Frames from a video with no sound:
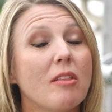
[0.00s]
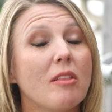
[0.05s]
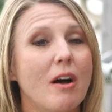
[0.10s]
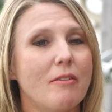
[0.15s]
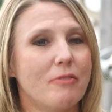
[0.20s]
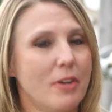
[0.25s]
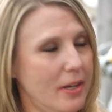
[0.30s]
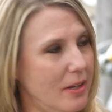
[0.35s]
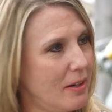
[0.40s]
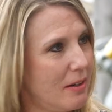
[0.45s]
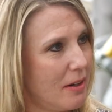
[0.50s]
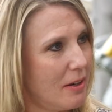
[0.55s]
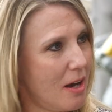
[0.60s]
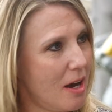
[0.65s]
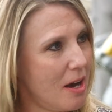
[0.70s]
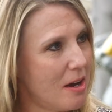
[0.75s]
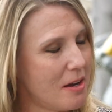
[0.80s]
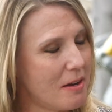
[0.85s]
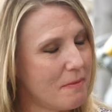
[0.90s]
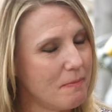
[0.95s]
love it.
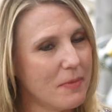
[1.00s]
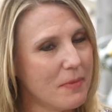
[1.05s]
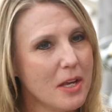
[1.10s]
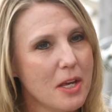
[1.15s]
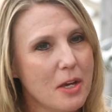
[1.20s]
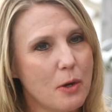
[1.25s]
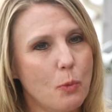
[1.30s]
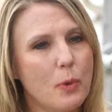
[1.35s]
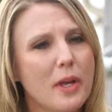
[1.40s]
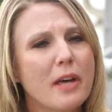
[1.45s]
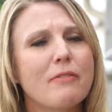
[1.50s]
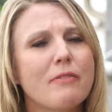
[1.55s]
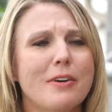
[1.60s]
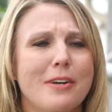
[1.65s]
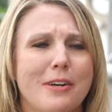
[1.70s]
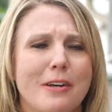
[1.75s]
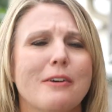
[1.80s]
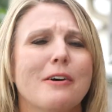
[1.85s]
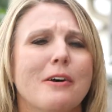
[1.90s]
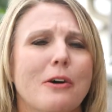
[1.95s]
Yeah. Um, we have
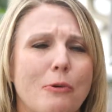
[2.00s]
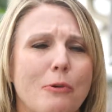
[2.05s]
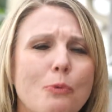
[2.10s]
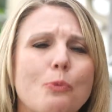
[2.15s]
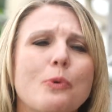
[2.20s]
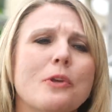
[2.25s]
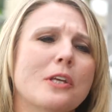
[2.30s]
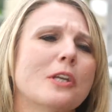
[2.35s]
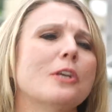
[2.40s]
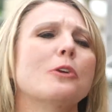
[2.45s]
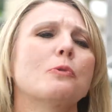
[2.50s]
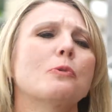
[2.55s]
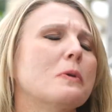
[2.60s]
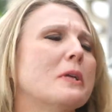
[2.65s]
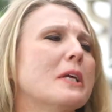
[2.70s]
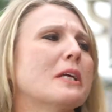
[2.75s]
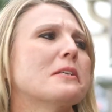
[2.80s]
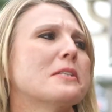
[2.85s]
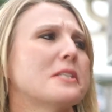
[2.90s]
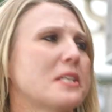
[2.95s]
a, a, really
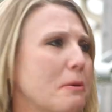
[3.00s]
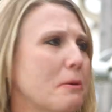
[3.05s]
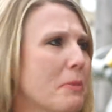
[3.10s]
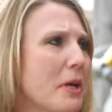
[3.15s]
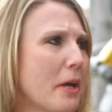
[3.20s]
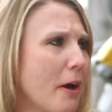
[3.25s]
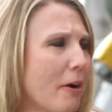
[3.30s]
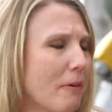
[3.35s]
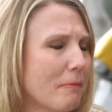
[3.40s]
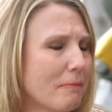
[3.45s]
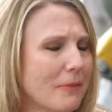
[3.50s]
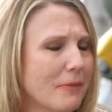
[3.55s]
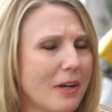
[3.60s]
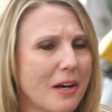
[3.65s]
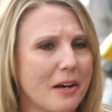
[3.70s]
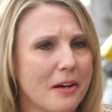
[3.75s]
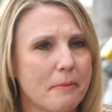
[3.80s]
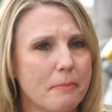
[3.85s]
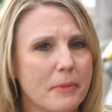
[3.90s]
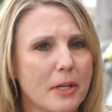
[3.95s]
unique team here.
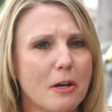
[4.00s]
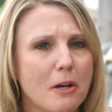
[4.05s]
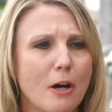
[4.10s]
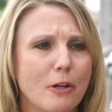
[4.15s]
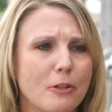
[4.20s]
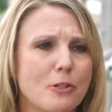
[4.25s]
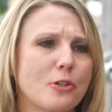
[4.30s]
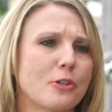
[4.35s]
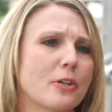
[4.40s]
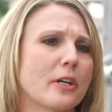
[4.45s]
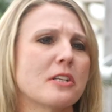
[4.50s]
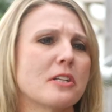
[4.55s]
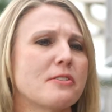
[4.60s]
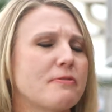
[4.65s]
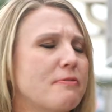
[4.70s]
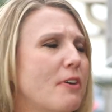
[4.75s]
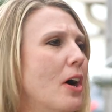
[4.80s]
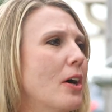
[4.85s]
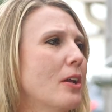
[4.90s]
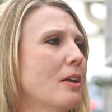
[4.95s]
Um, the culture is
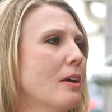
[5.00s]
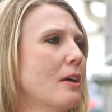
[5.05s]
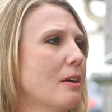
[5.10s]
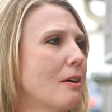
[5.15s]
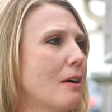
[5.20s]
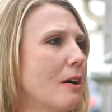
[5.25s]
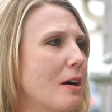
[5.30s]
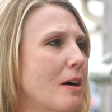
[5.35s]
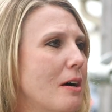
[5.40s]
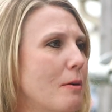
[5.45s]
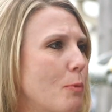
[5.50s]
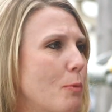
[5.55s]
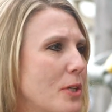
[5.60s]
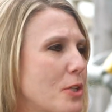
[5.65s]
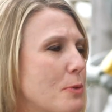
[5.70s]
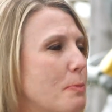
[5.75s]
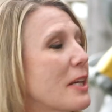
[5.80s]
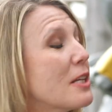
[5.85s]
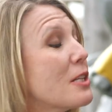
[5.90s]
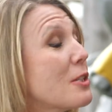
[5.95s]
fun, um,
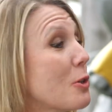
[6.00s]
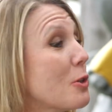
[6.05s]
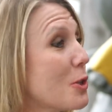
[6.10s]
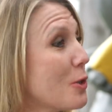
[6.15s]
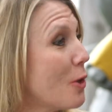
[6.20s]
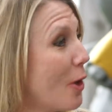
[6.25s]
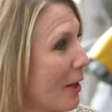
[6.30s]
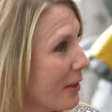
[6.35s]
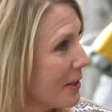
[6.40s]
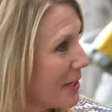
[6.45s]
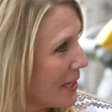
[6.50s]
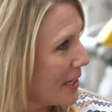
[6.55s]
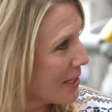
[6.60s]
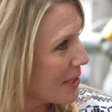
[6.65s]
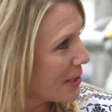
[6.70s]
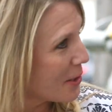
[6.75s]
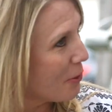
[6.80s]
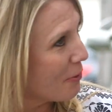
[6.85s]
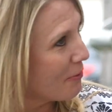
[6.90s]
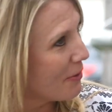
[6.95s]
which makes those long
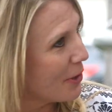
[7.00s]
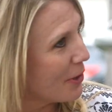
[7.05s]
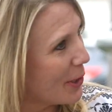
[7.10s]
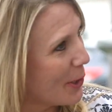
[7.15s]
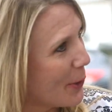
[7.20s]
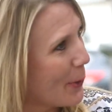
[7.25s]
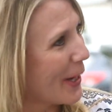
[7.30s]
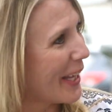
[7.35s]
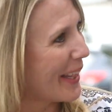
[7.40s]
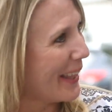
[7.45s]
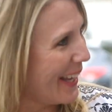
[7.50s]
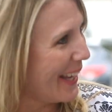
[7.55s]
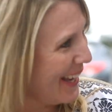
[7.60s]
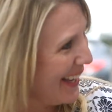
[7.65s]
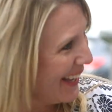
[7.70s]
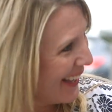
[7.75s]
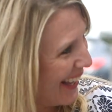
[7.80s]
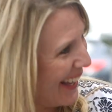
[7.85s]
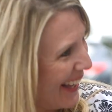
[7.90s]
days go very quickly. Yeah, they're